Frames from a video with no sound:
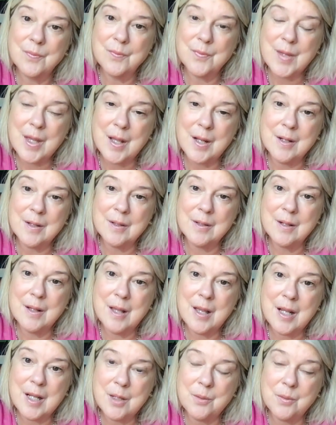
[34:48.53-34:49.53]
then
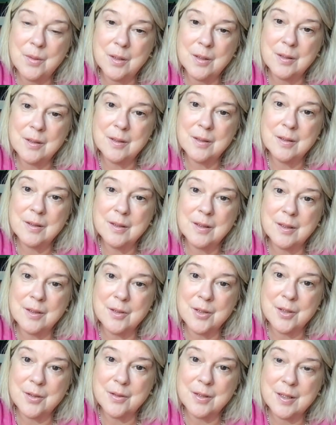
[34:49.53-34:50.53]
anyone can
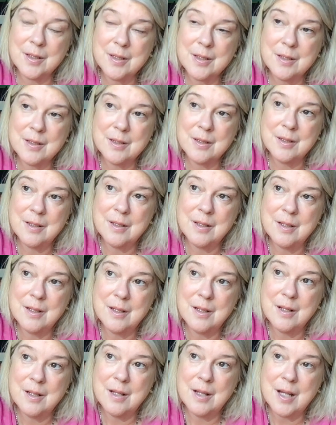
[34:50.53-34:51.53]
do it.
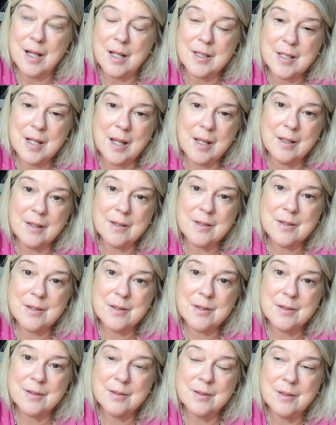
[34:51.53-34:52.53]
It
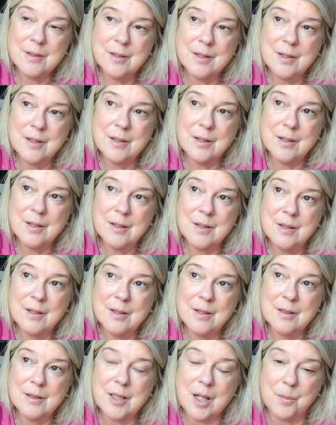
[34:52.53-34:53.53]
takes
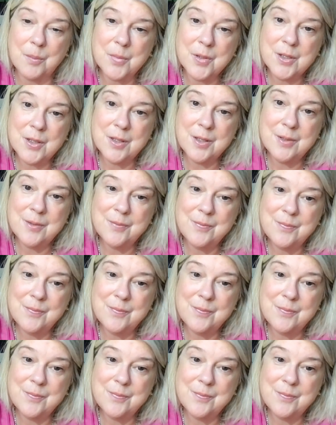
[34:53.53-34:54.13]
gumption,